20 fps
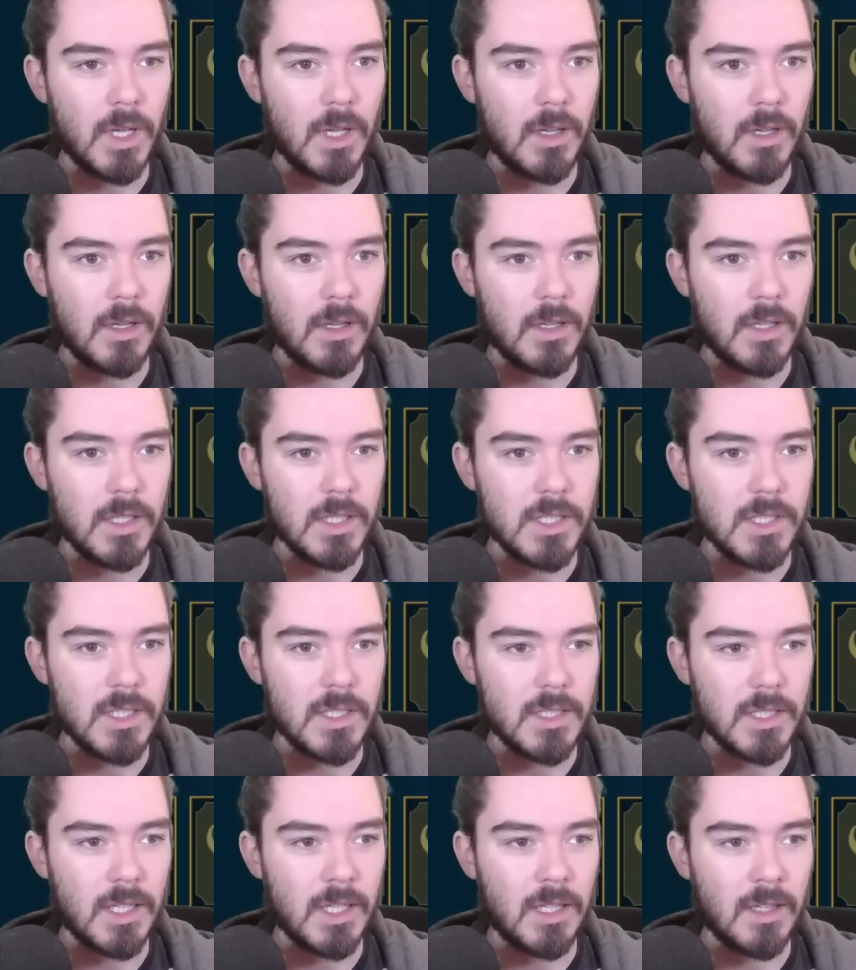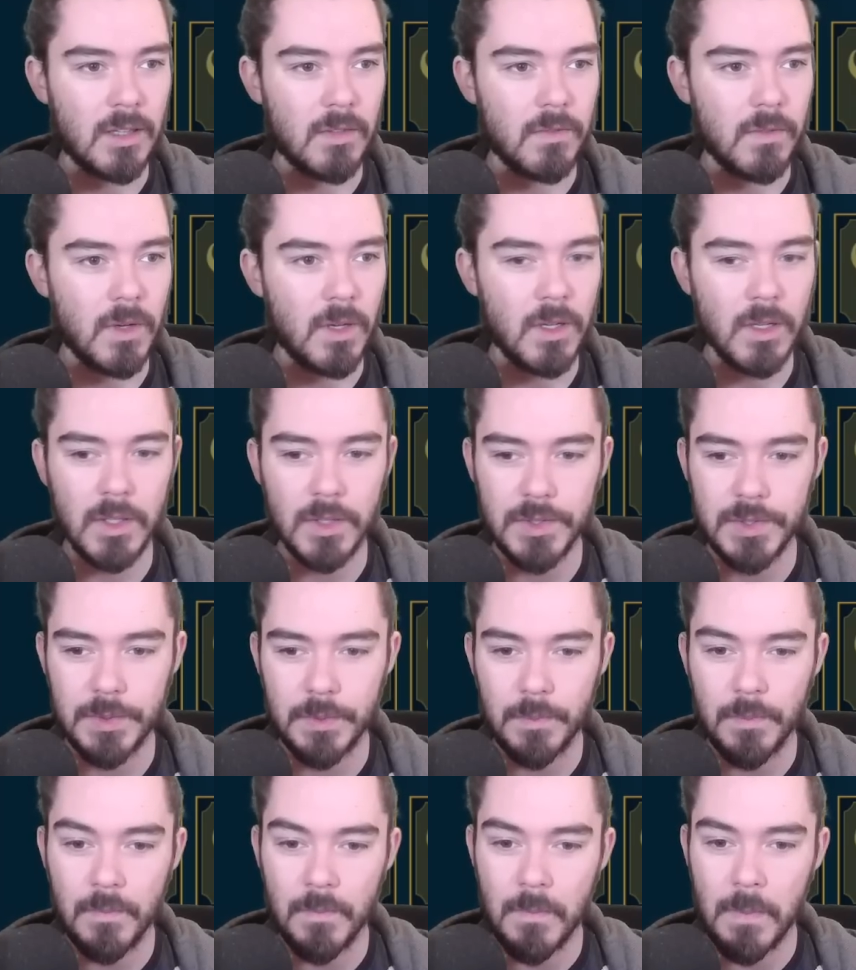Uh, she's in the vault.
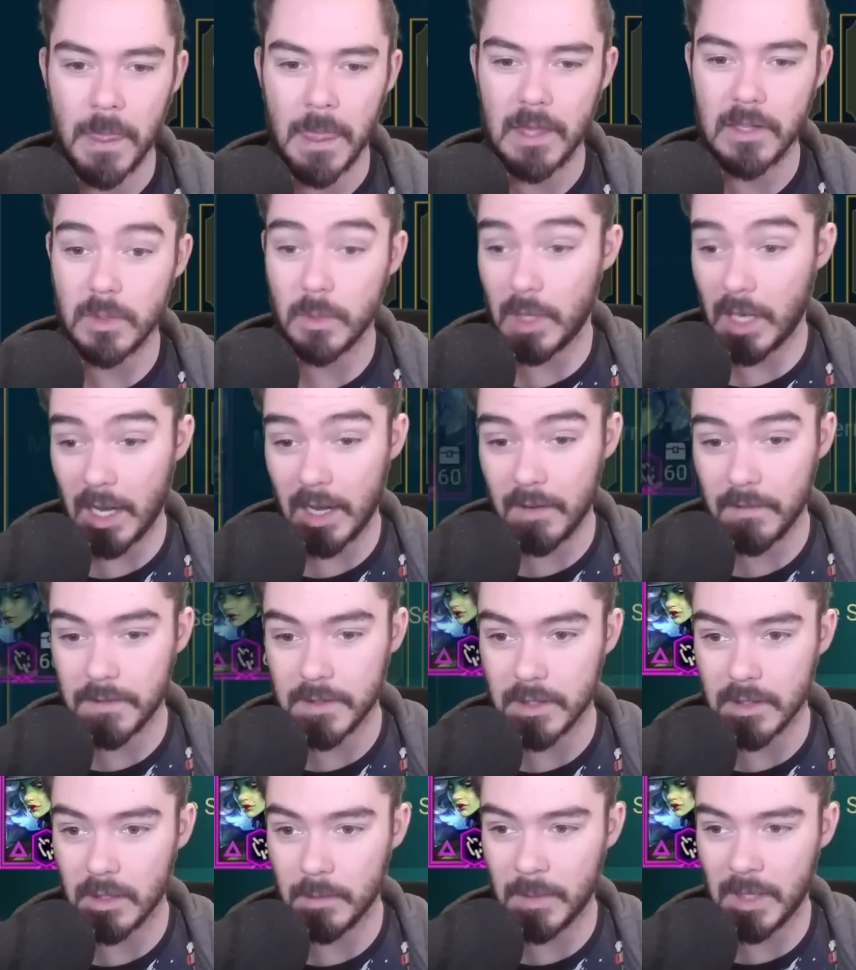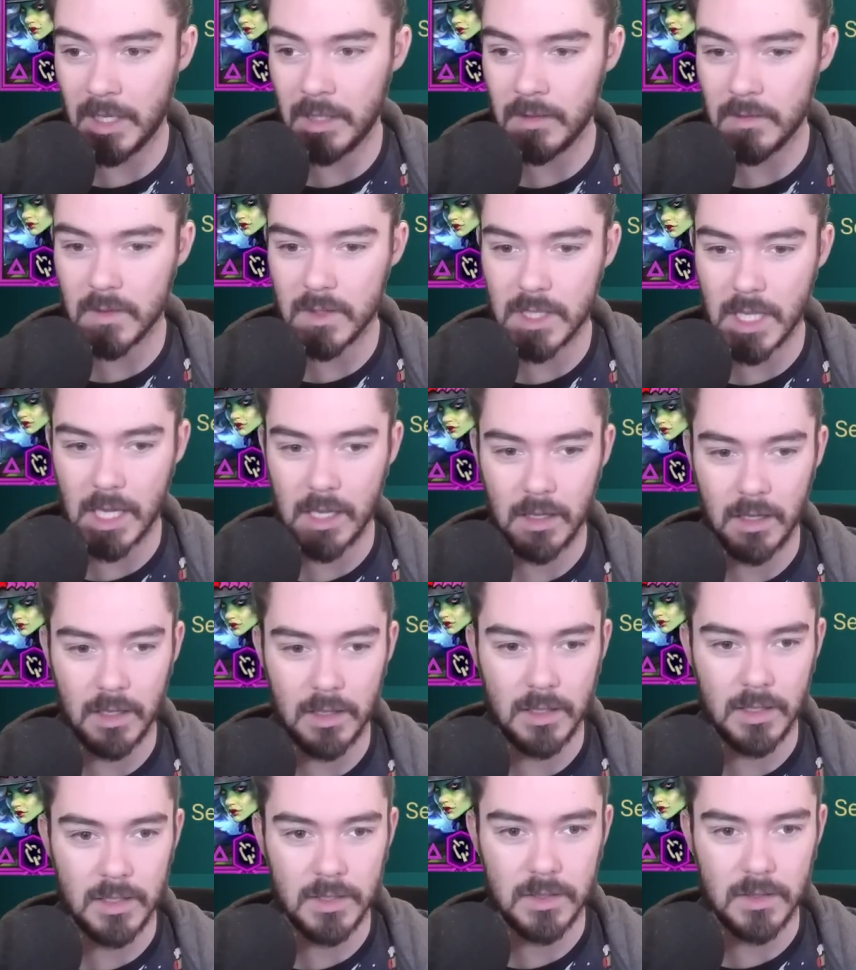So we'd have to come in, set
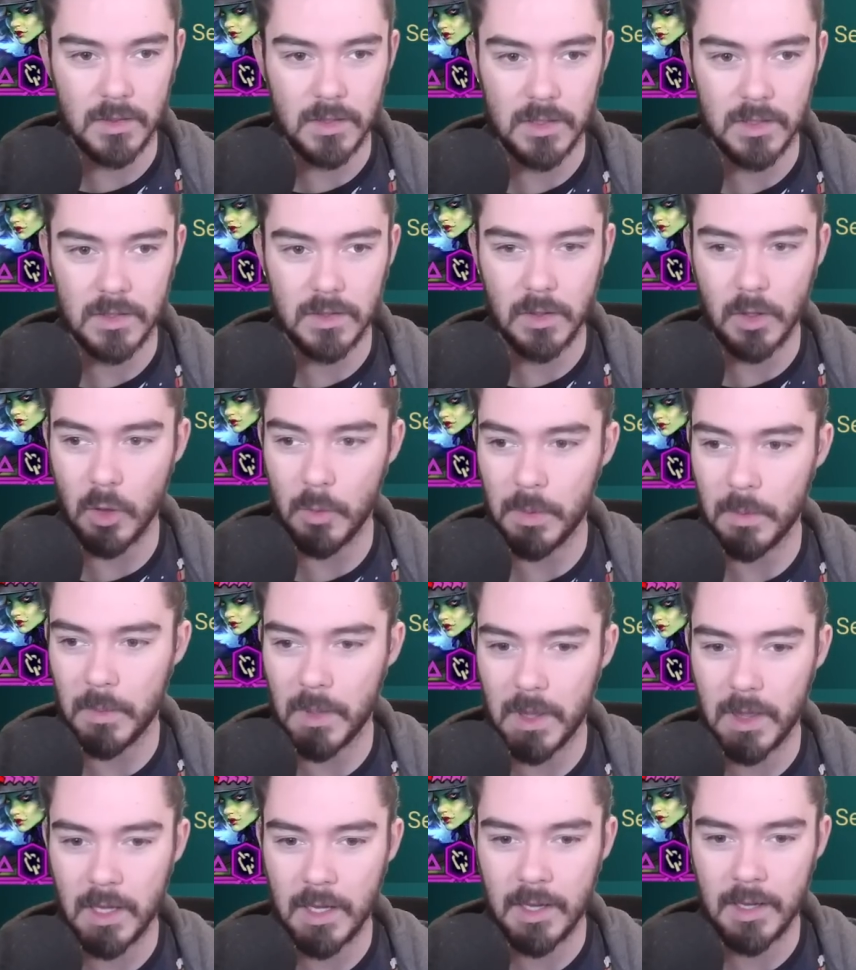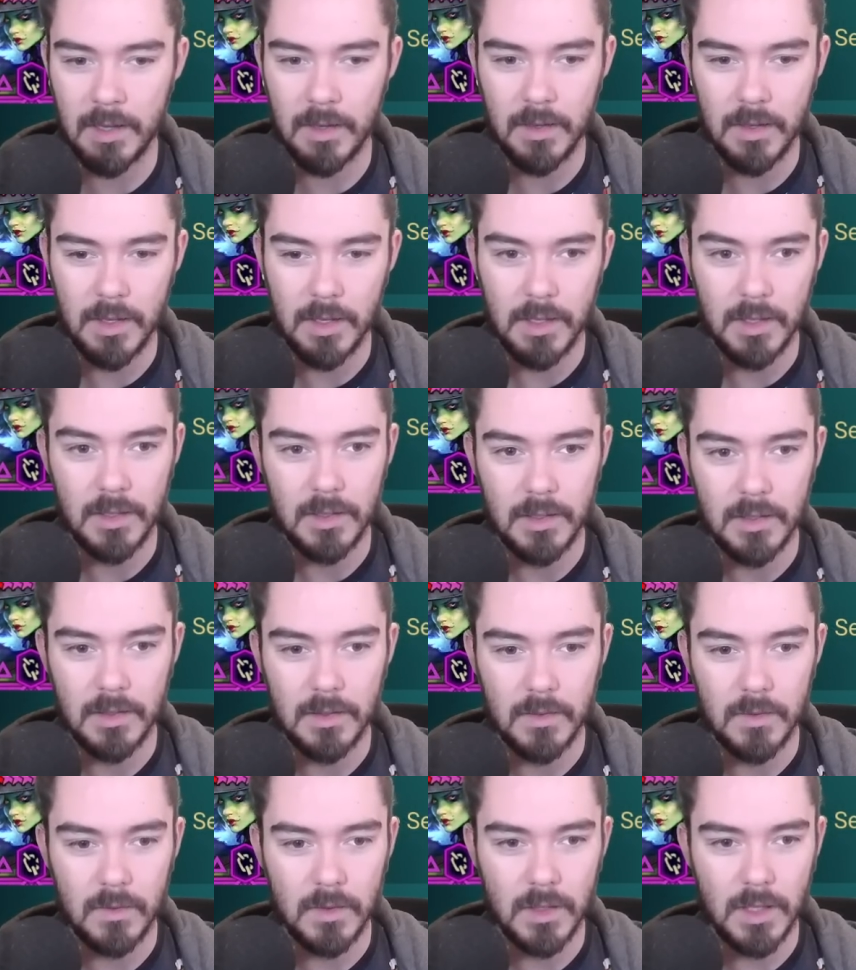like this. So you just open with that.
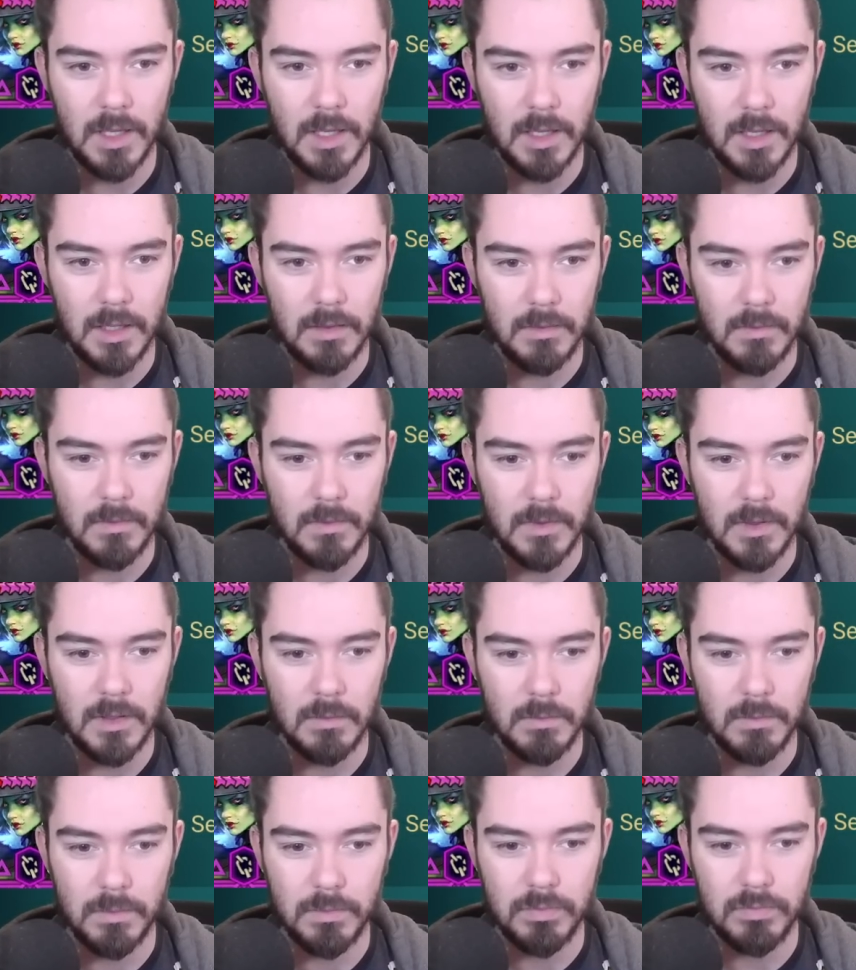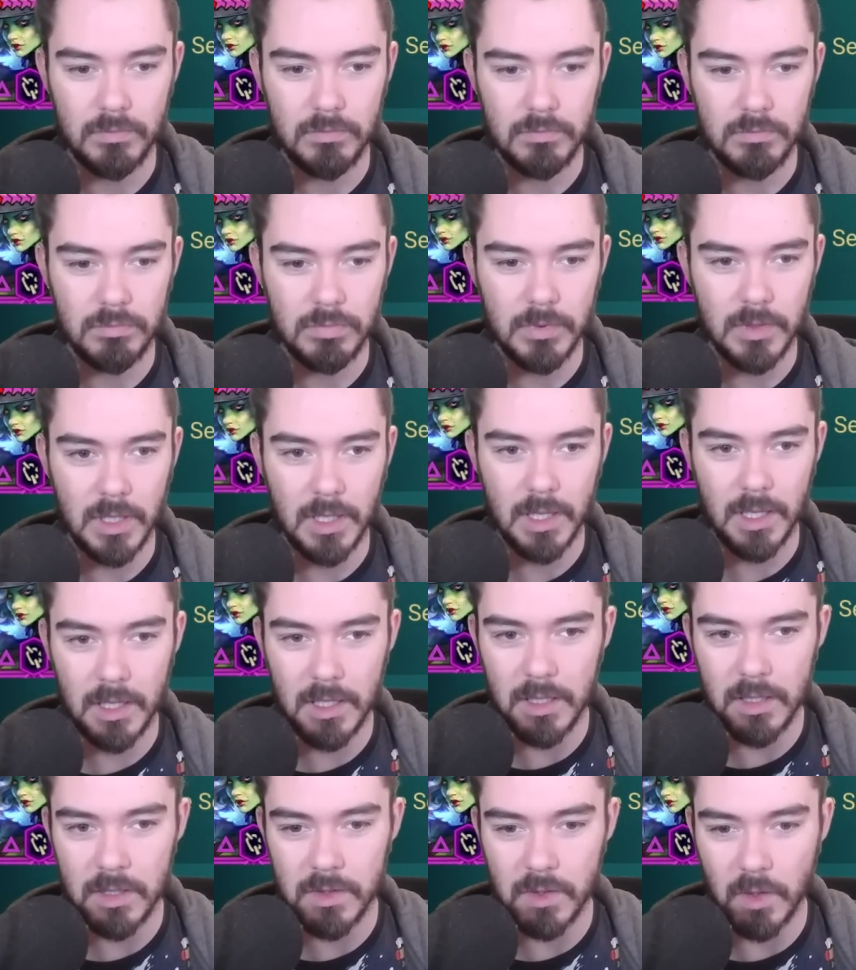Uh, uh,
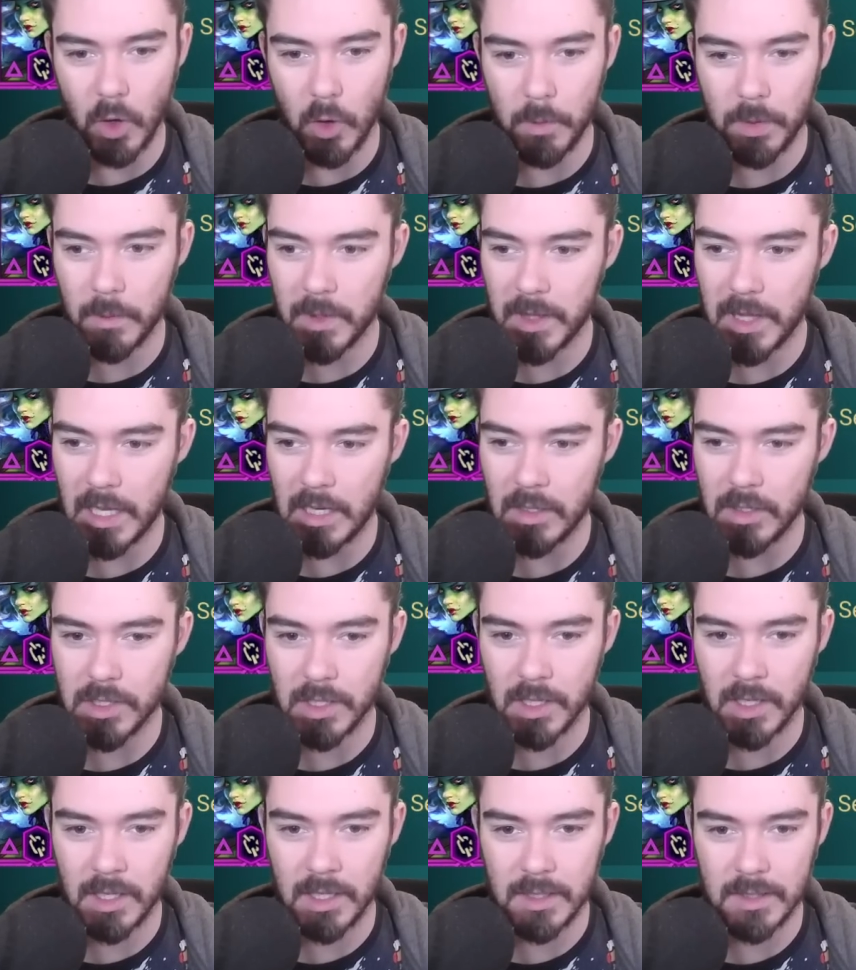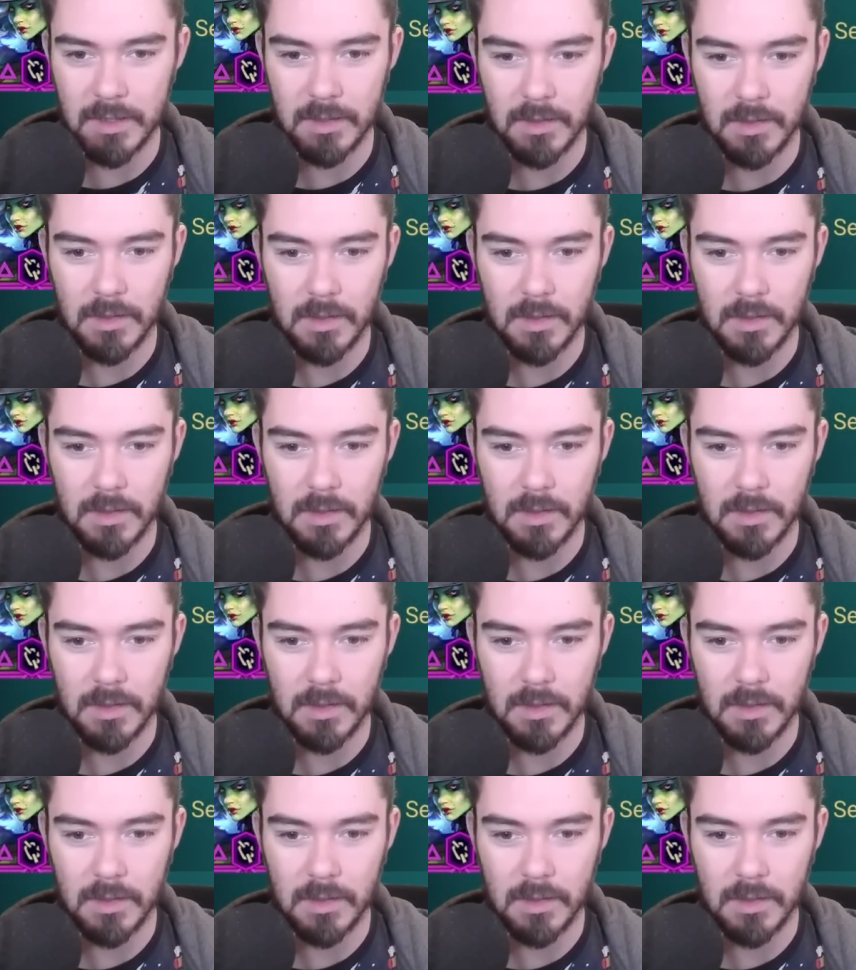you can just open with Energize.